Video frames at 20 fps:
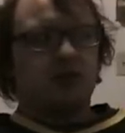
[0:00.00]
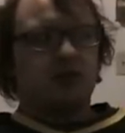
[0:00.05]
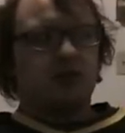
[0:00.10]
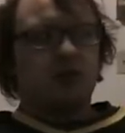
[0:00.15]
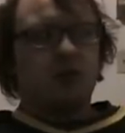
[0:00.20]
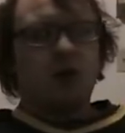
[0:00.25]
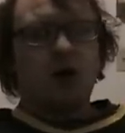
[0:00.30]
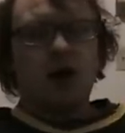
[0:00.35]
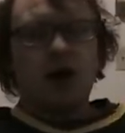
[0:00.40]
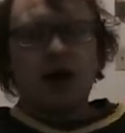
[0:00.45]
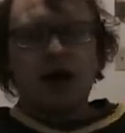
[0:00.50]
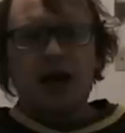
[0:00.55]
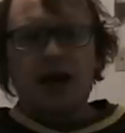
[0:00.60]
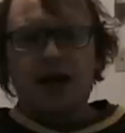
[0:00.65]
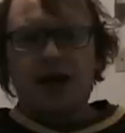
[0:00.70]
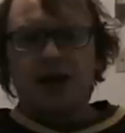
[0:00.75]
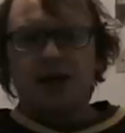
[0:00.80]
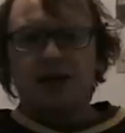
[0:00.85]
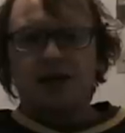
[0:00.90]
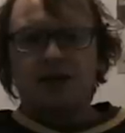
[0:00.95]

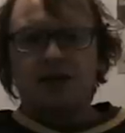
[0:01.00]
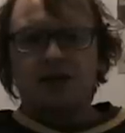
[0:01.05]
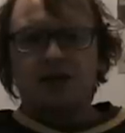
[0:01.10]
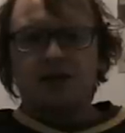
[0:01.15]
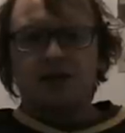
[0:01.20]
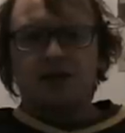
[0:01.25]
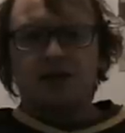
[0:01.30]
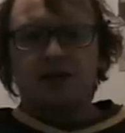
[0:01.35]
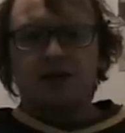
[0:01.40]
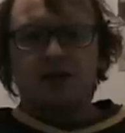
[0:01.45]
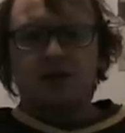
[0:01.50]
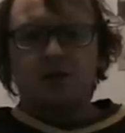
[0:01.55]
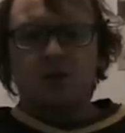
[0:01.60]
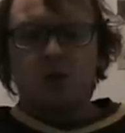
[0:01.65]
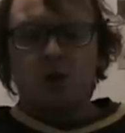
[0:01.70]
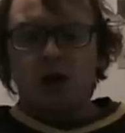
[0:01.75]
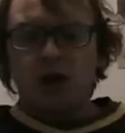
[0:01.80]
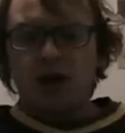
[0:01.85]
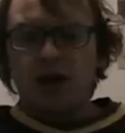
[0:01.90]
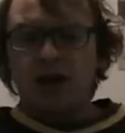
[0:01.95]
Why?
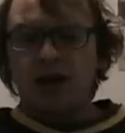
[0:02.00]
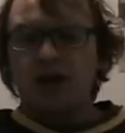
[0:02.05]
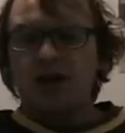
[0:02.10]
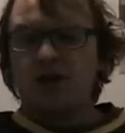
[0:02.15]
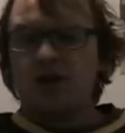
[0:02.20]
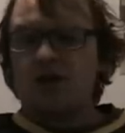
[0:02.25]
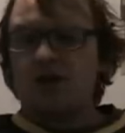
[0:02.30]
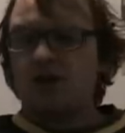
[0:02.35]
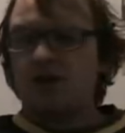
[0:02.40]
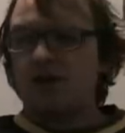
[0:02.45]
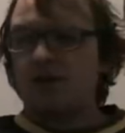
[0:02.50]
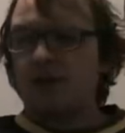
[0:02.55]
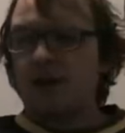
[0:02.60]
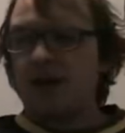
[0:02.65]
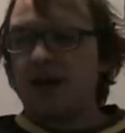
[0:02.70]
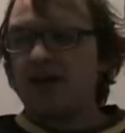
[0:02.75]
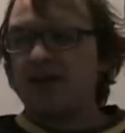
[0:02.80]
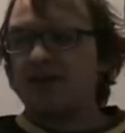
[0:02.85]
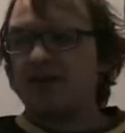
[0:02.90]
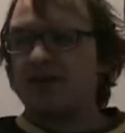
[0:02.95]
Why are they
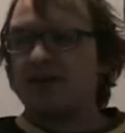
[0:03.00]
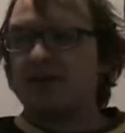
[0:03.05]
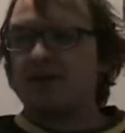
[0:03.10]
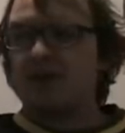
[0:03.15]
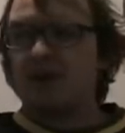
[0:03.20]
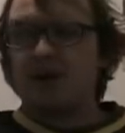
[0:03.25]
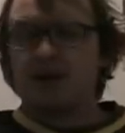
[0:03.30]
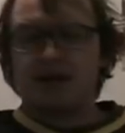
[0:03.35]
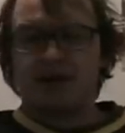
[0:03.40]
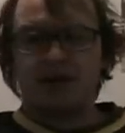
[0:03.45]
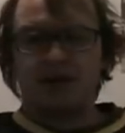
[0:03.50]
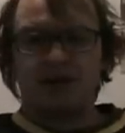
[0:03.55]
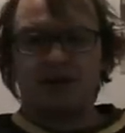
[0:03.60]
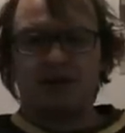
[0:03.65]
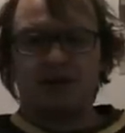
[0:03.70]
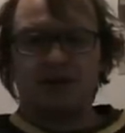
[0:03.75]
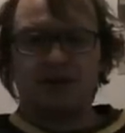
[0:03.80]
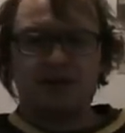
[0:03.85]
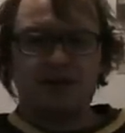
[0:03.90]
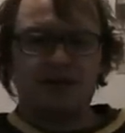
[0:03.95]
passing the puck
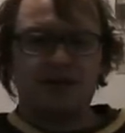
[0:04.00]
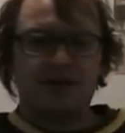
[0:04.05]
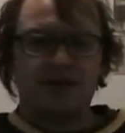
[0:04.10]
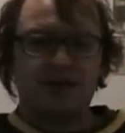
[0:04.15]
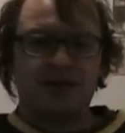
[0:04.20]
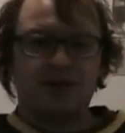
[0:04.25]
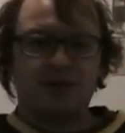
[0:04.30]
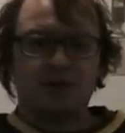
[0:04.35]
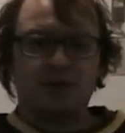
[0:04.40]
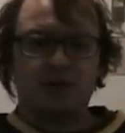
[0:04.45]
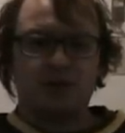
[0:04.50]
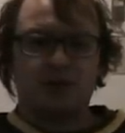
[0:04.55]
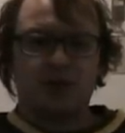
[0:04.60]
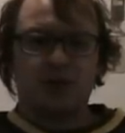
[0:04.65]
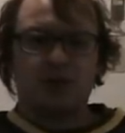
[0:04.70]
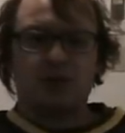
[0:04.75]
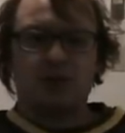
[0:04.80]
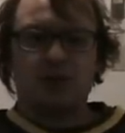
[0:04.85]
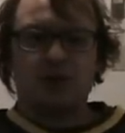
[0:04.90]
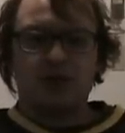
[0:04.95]
inside the blue
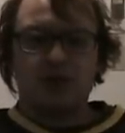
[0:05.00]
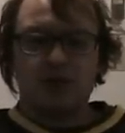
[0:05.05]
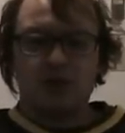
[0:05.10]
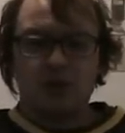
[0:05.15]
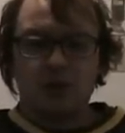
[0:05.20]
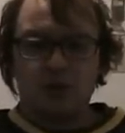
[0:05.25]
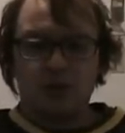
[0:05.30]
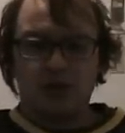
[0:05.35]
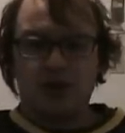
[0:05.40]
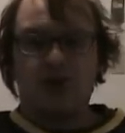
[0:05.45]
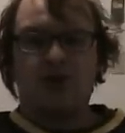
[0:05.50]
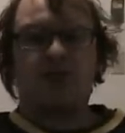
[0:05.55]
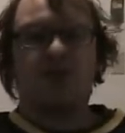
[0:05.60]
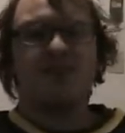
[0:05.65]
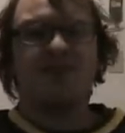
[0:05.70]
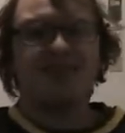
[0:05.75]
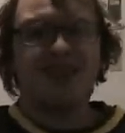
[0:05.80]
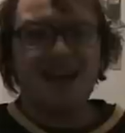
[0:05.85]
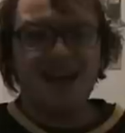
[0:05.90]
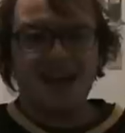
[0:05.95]
line when they know and they've
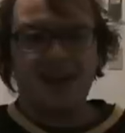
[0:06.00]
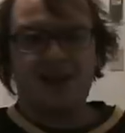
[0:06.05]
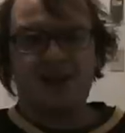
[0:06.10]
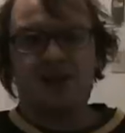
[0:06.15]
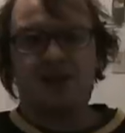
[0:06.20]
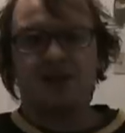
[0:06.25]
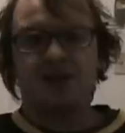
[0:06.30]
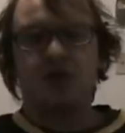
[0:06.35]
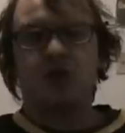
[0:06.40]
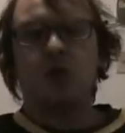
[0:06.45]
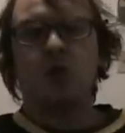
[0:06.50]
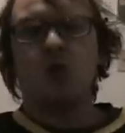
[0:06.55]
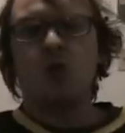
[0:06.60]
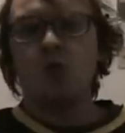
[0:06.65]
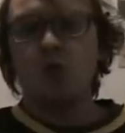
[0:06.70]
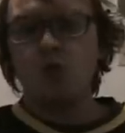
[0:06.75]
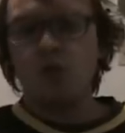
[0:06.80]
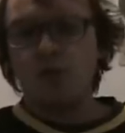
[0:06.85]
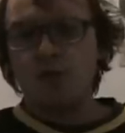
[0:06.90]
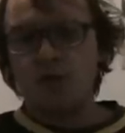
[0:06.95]
said it
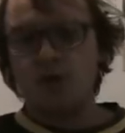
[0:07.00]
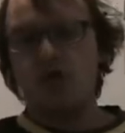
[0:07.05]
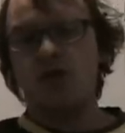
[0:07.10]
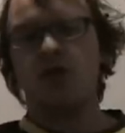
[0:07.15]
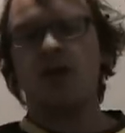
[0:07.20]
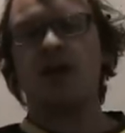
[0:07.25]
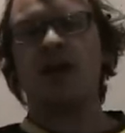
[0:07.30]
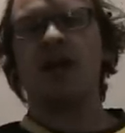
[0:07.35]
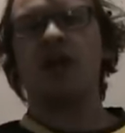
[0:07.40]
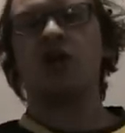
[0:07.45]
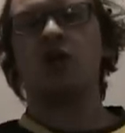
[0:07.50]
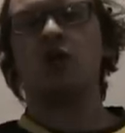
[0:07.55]
over and